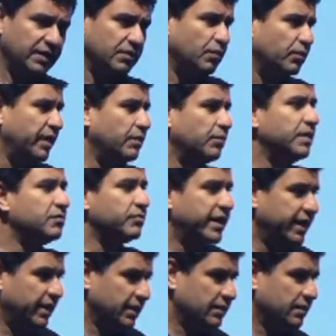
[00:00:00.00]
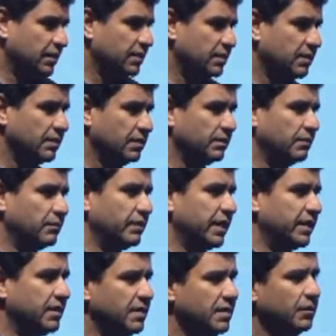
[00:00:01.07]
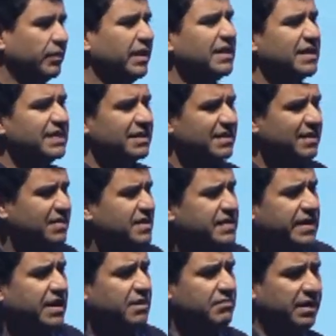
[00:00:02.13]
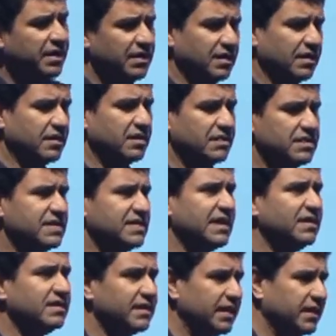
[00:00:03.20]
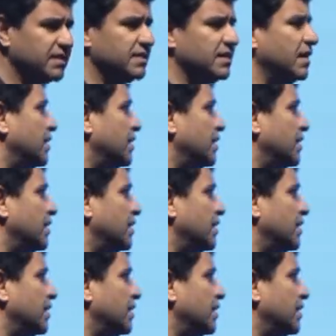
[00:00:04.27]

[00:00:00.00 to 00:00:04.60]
the way we write it, right? With the same syntax.